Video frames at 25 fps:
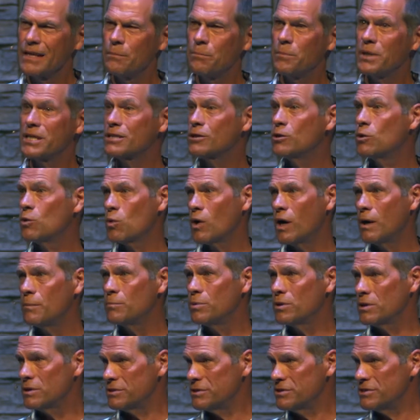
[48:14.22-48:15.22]
But
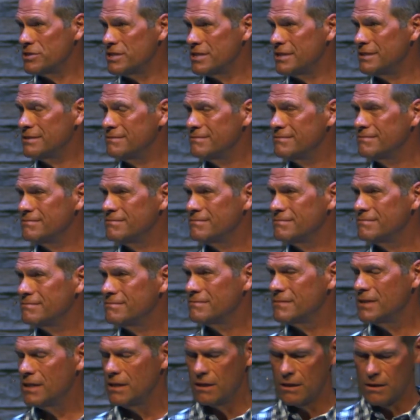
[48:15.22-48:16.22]
grumblers
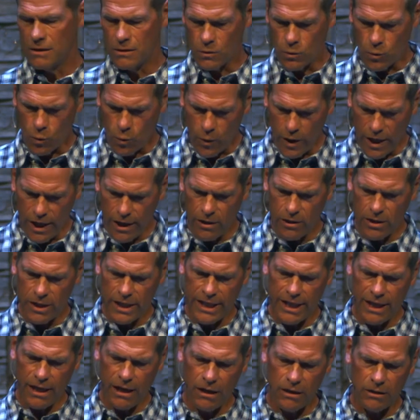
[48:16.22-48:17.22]

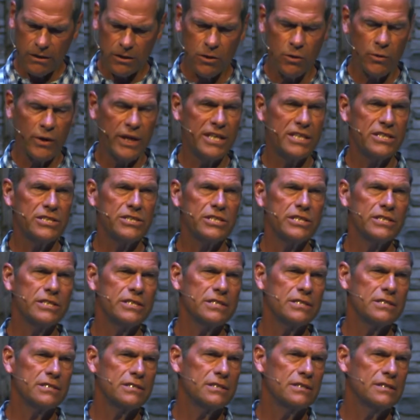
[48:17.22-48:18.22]
rarely are
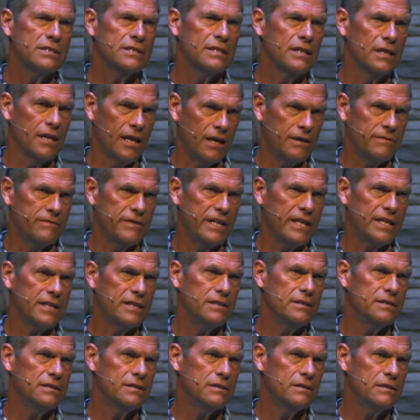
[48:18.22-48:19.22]
gracious,
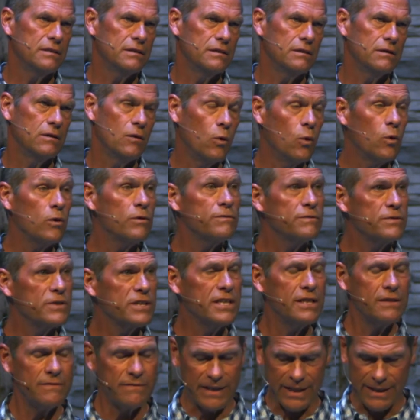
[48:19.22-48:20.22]
loving, or
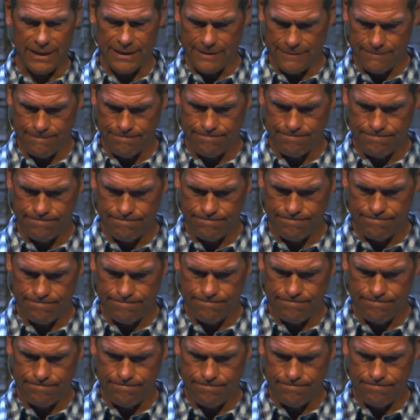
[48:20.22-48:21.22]
forgiving.
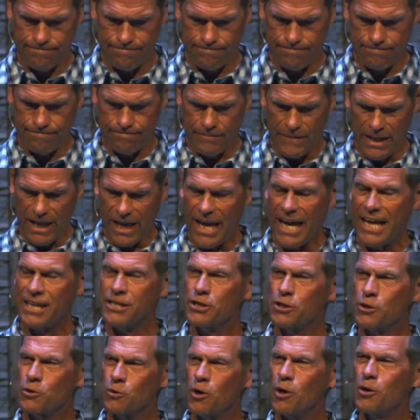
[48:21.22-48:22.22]
And
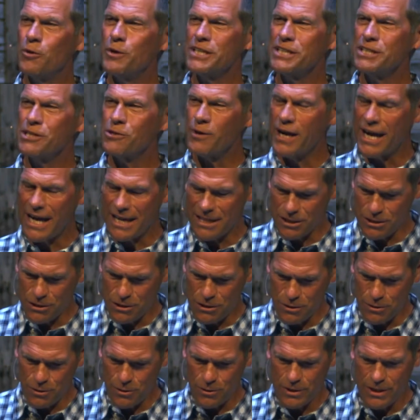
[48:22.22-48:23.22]
to grow in
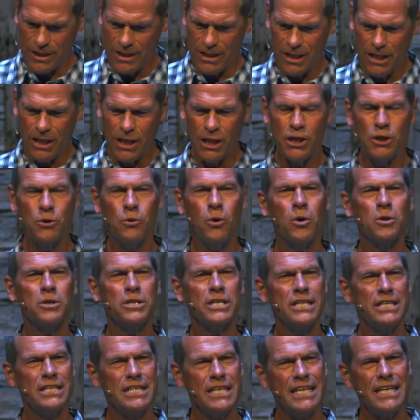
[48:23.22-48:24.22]
gratitude, you
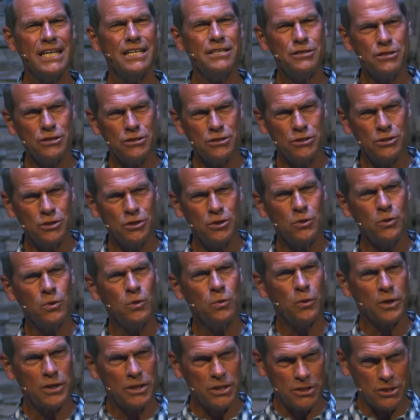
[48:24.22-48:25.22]
only need to do
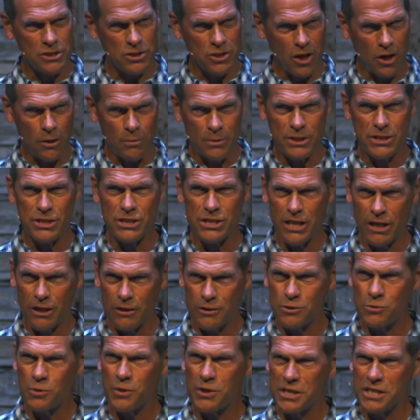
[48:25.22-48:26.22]
what the psalmist
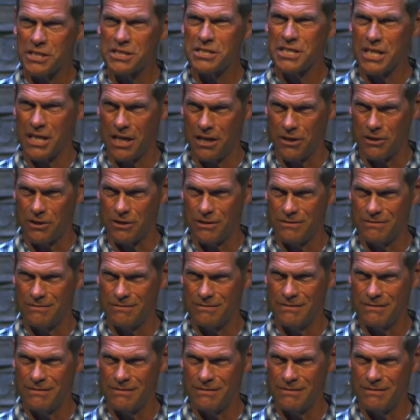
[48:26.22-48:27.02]
shares with us here.